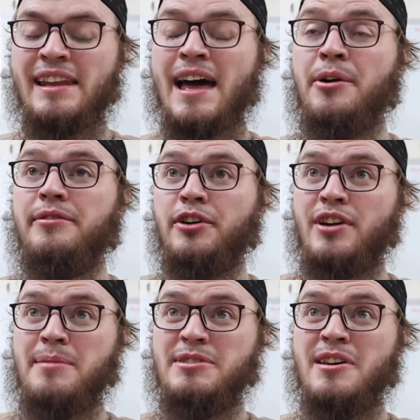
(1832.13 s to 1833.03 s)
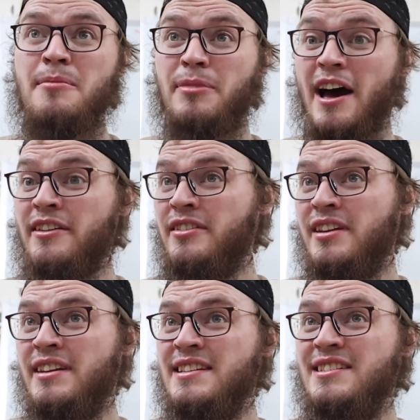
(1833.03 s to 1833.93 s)
it for grapes. But other
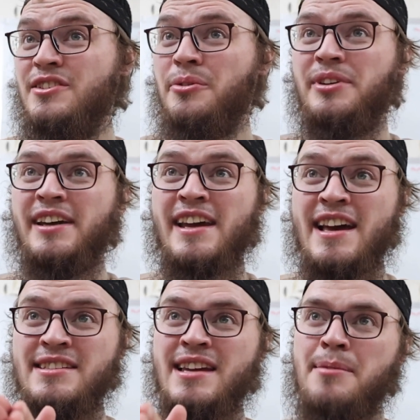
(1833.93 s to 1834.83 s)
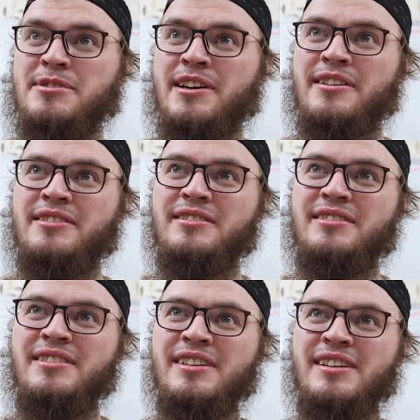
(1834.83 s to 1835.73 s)
than this, no, the qiyas stops here.
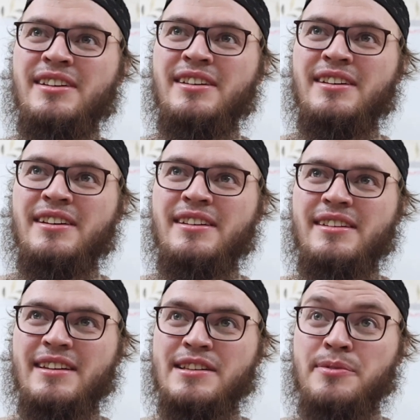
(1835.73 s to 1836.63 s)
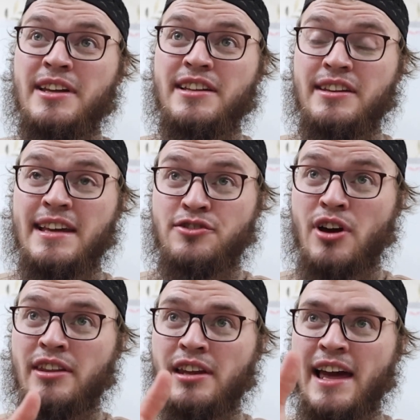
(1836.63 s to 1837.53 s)
That's where they
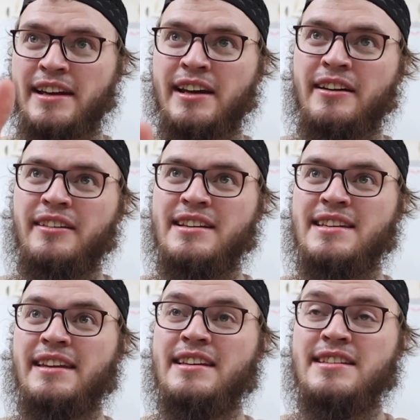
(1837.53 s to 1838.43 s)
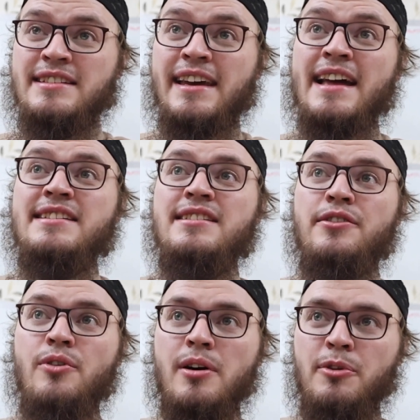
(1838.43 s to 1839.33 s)
draw the line here. They say this is against the
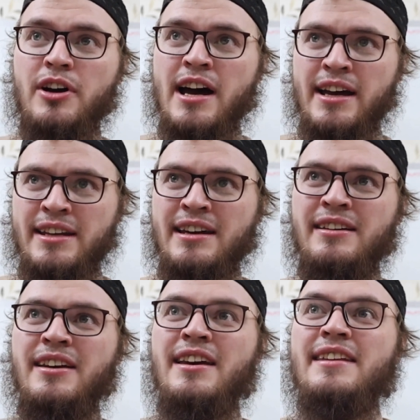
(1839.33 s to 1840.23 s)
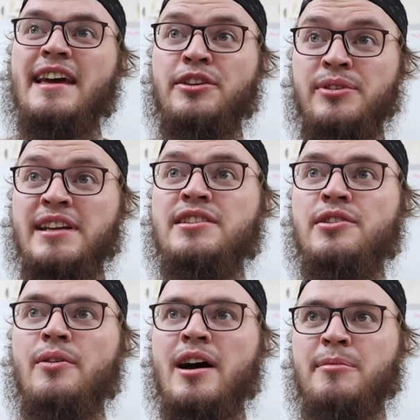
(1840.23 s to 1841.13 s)
normal qaida that you need to
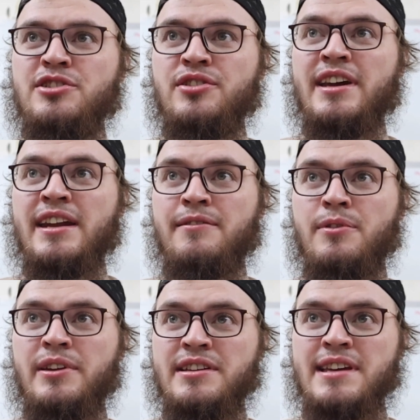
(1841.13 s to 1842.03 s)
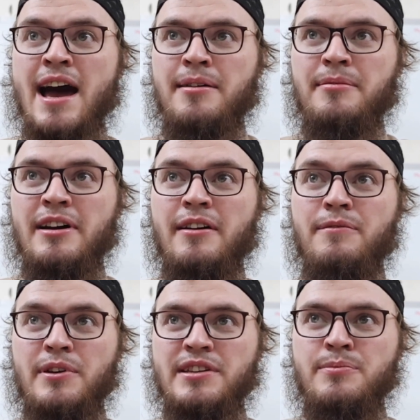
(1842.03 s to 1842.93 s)
know how much you're getting for this
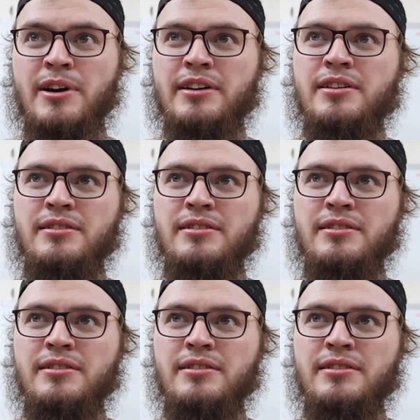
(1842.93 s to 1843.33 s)
work.